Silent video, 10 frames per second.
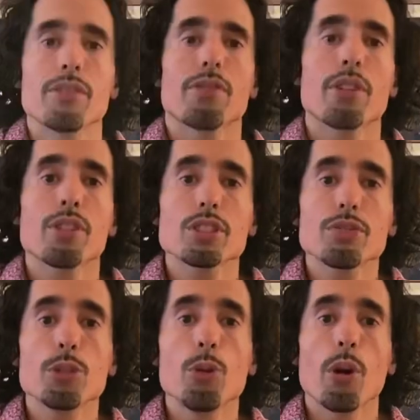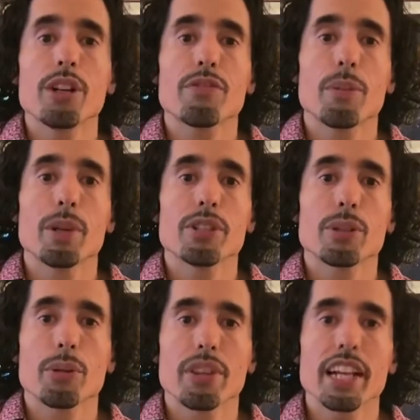for those of you who aren't
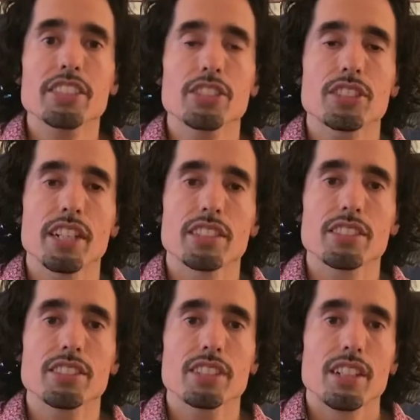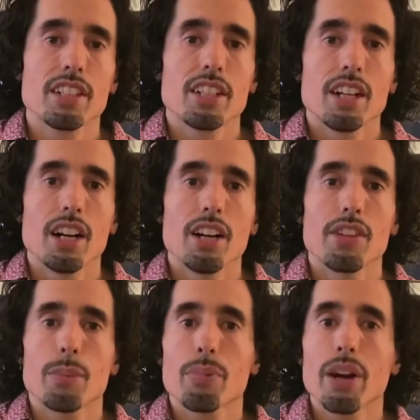familiar with exercises,
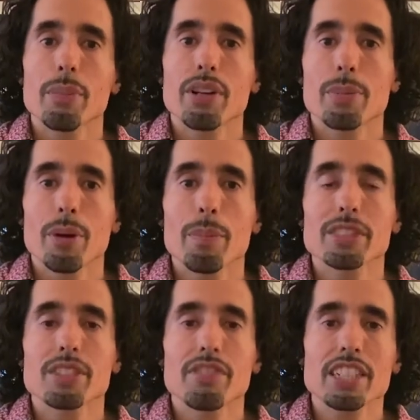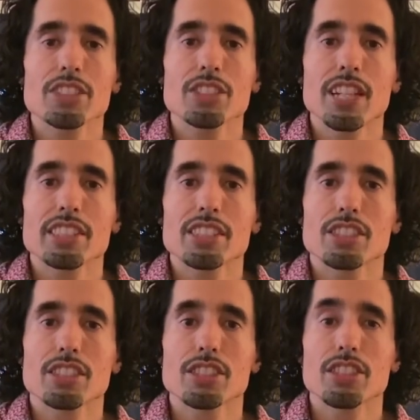the primary purpose of
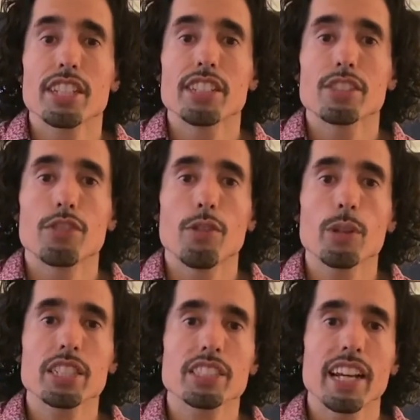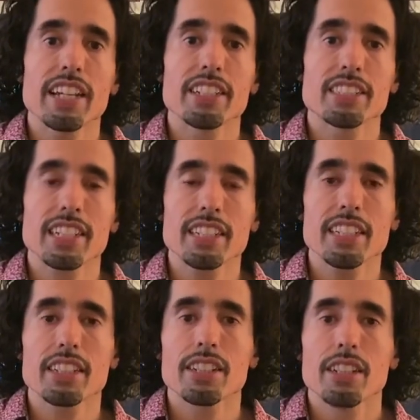exercises is to focus on a
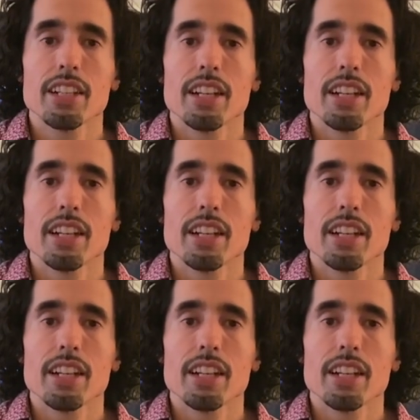technique.